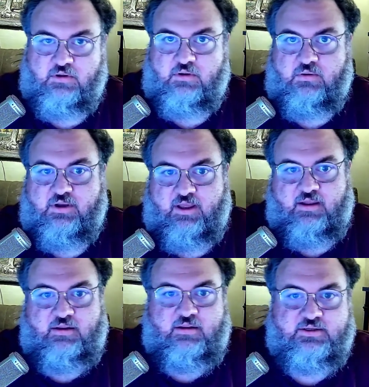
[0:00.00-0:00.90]
Okay,
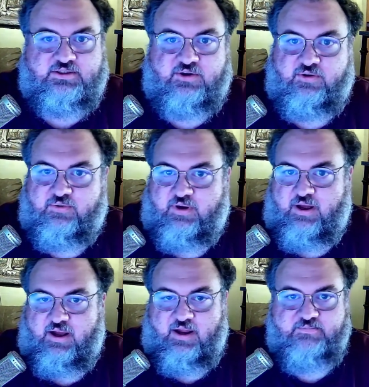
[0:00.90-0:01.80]
so
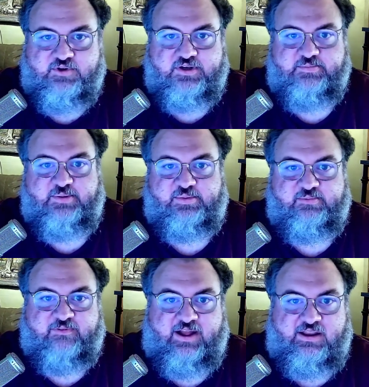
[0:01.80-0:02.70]
I'm going to be
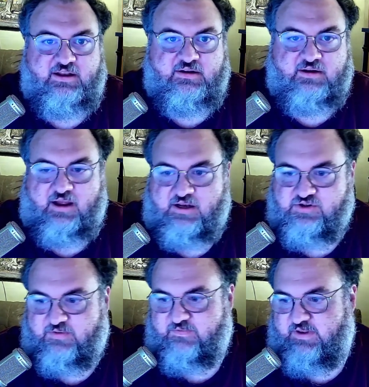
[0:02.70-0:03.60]
providing
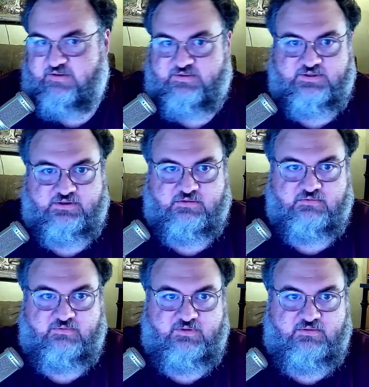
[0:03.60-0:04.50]
short videos to
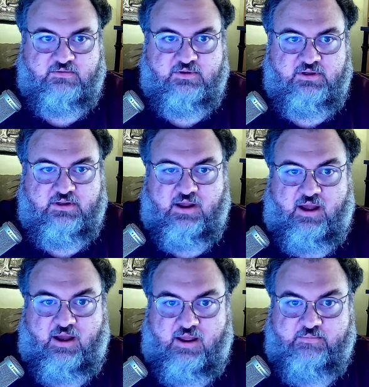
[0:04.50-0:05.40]
review
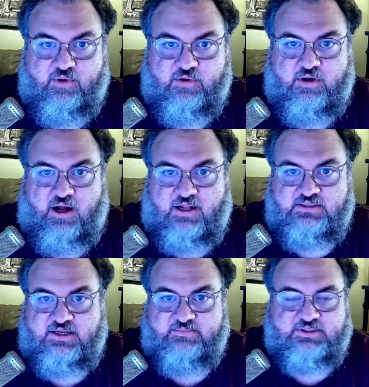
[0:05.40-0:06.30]
important
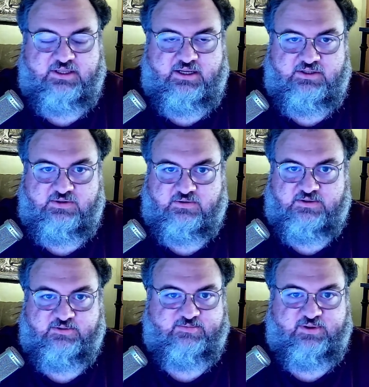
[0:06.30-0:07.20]
concepts that you're
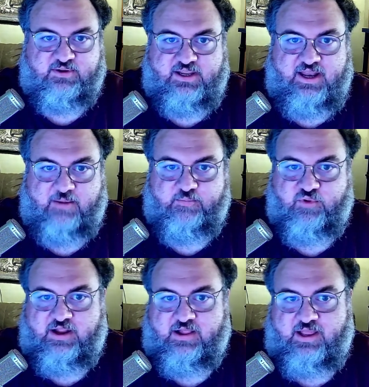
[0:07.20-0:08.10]
supposed to be looking at
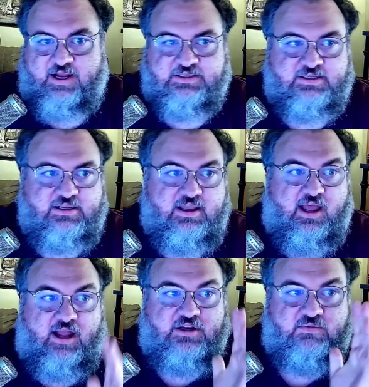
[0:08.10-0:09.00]
pre-class.
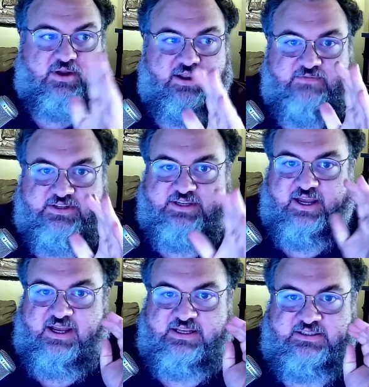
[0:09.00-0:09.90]
I do want to
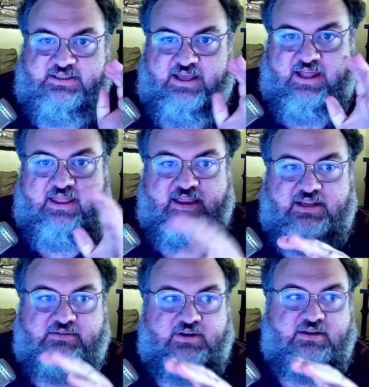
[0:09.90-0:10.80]
emphasize that
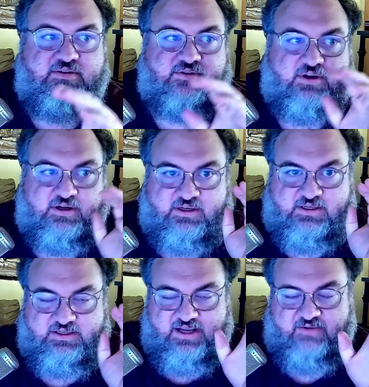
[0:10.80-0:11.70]
these videos are
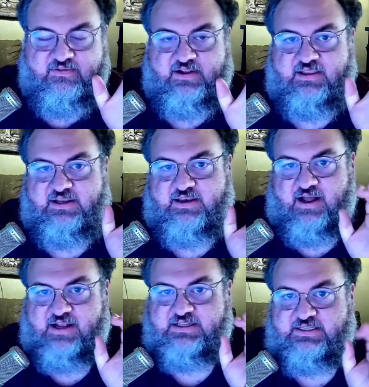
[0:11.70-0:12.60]
definitely
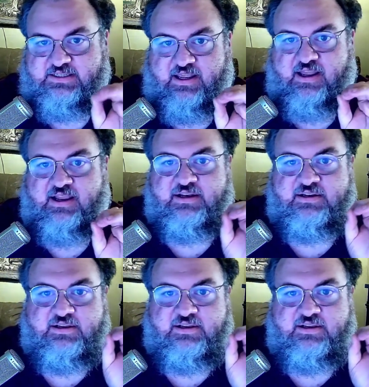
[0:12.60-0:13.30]
not designed